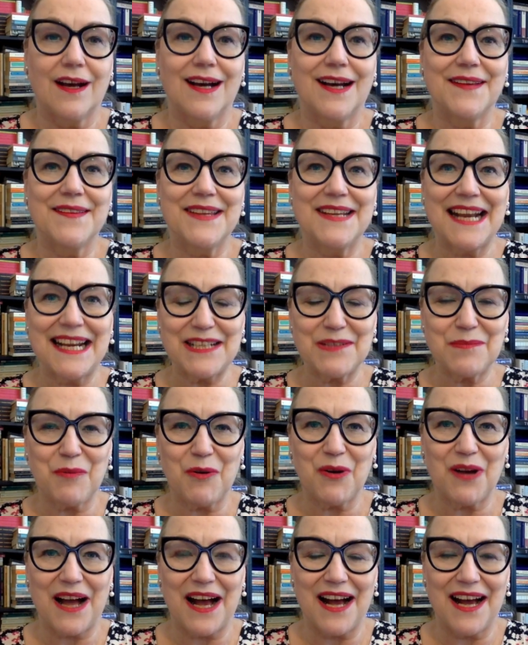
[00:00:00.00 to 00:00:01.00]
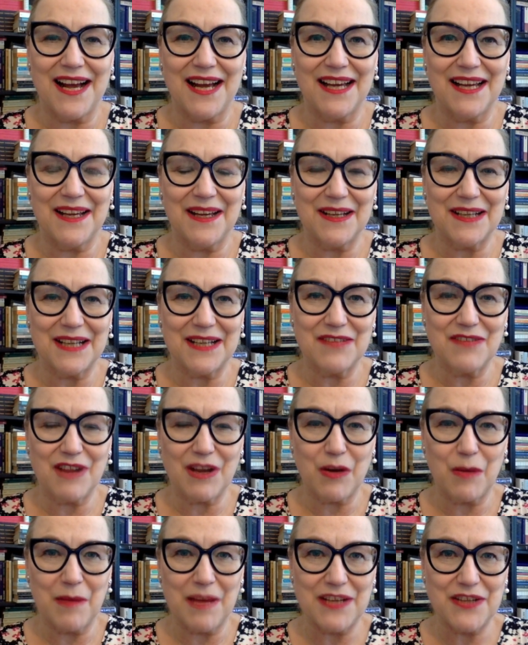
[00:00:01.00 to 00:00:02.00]
The next book I can
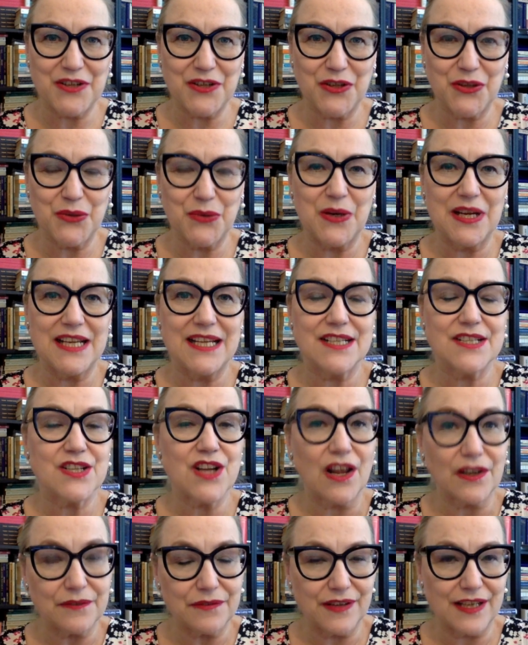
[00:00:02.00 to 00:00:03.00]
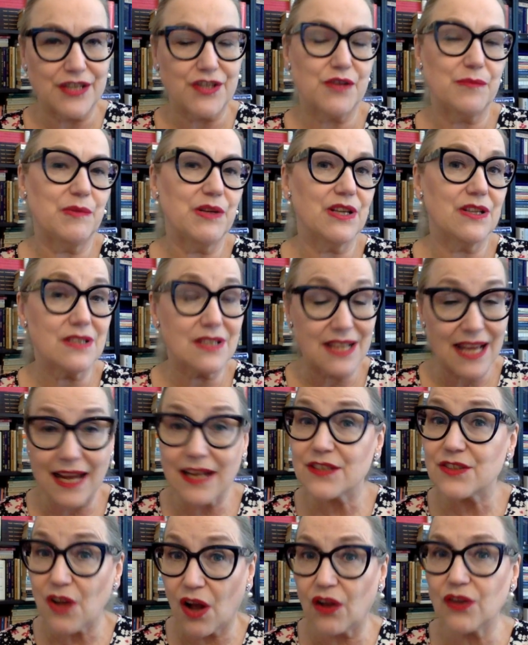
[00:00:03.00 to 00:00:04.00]
recommend to you is nonfiction, because
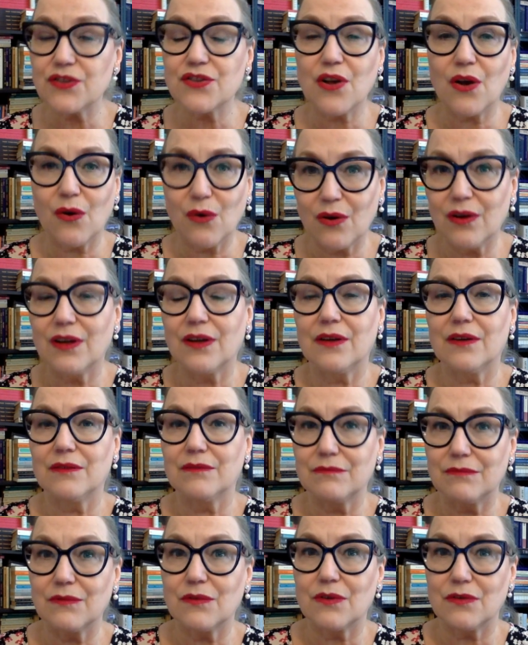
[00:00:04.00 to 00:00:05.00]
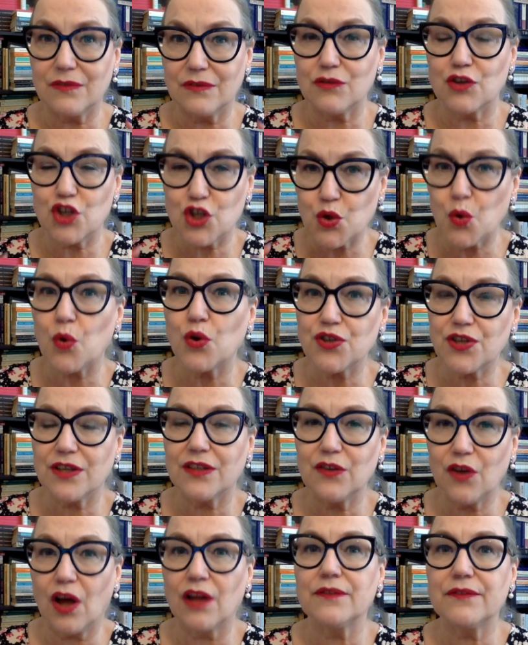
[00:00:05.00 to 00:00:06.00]
there's also shorter
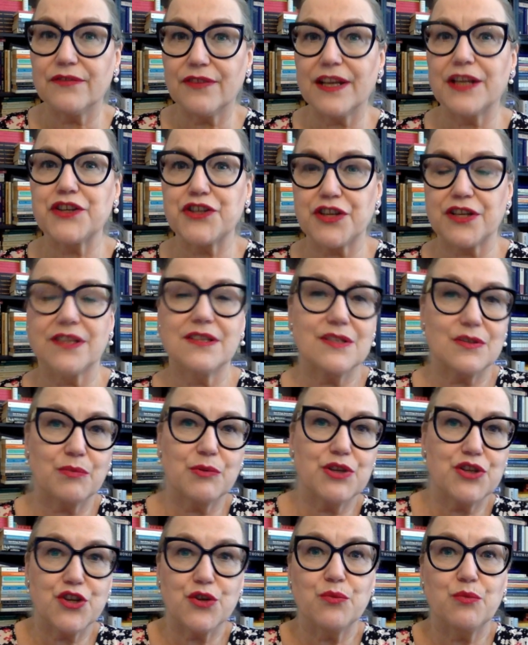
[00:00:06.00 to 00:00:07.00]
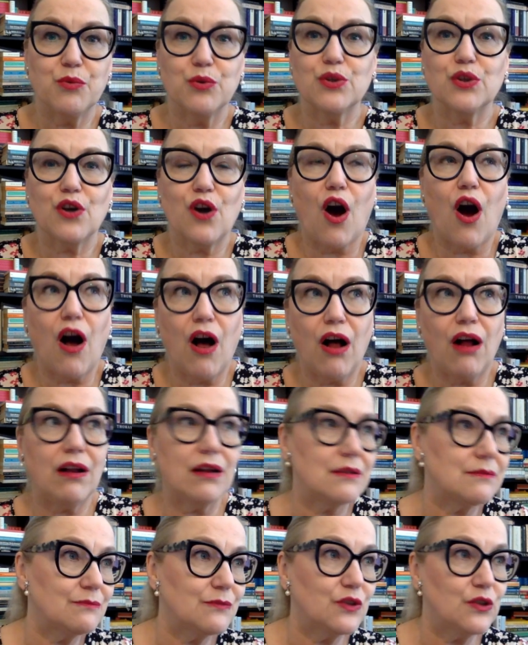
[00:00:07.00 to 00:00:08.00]
nonfictions, which you would
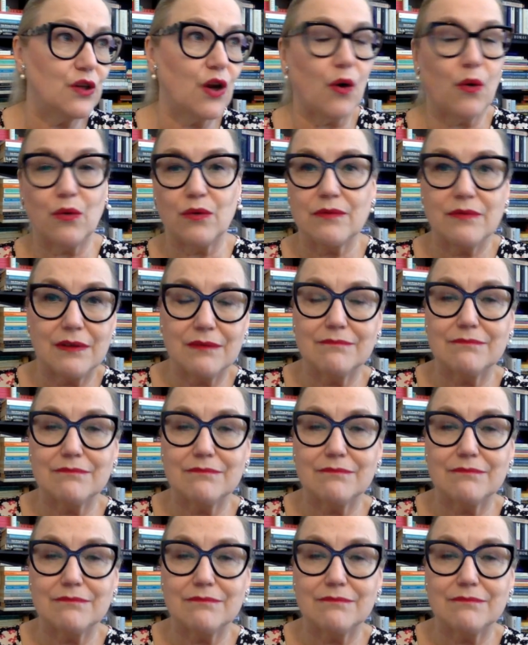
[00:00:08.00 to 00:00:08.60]
call, you know,